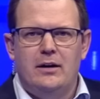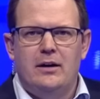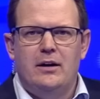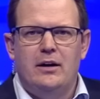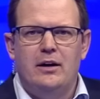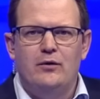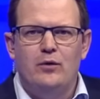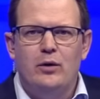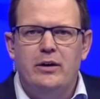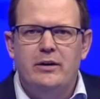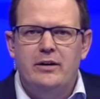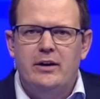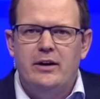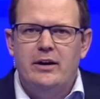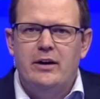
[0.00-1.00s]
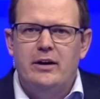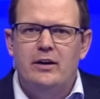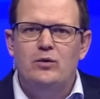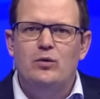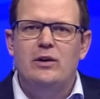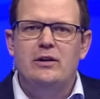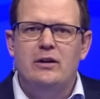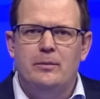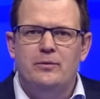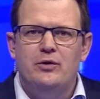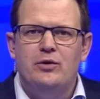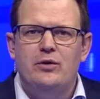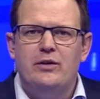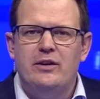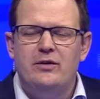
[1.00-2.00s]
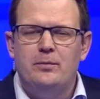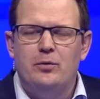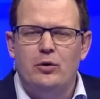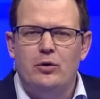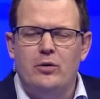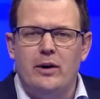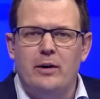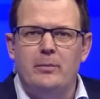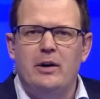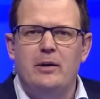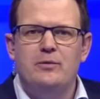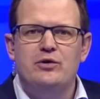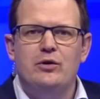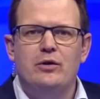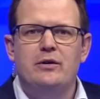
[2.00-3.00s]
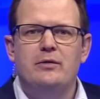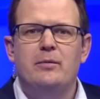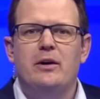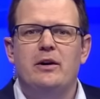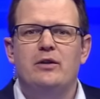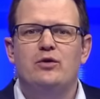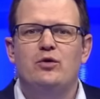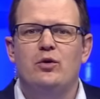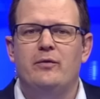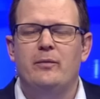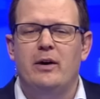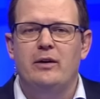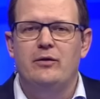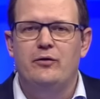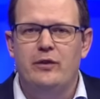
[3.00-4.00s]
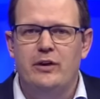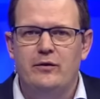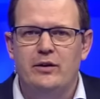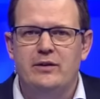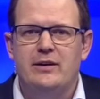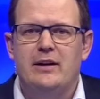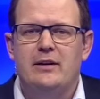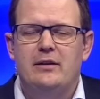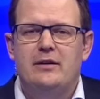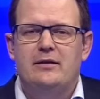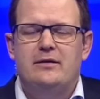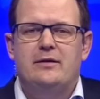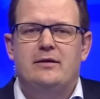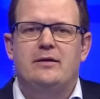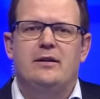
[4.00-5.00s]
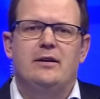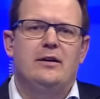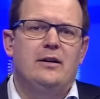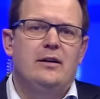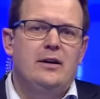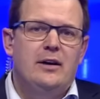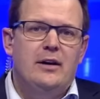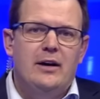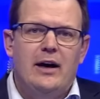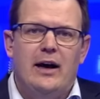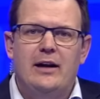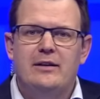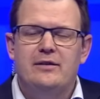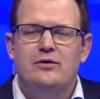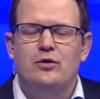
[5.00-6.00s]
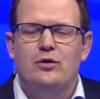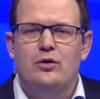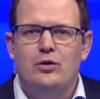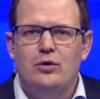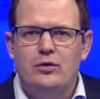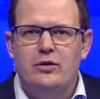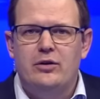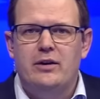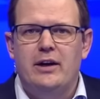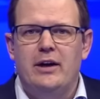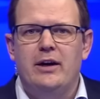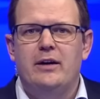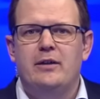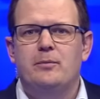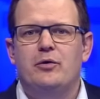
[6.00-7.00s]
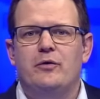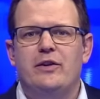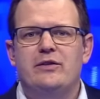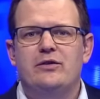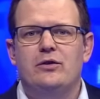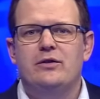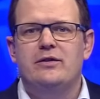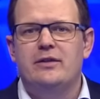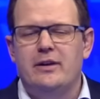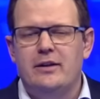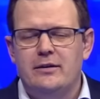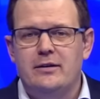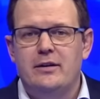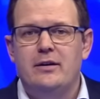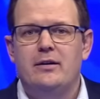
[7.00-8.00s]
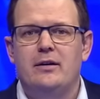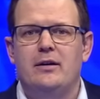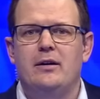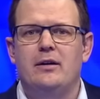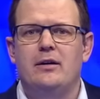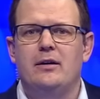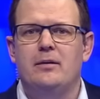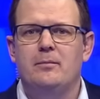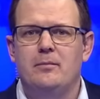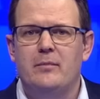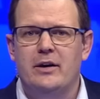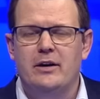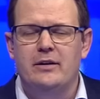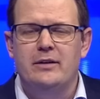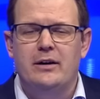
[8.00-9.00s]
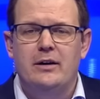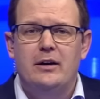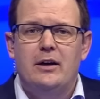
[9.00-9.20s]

Hi everyone, and welcome to today's program. I'm joined by two of my favorite analysts, Alastair Crooke and Professor Seyed Marandi.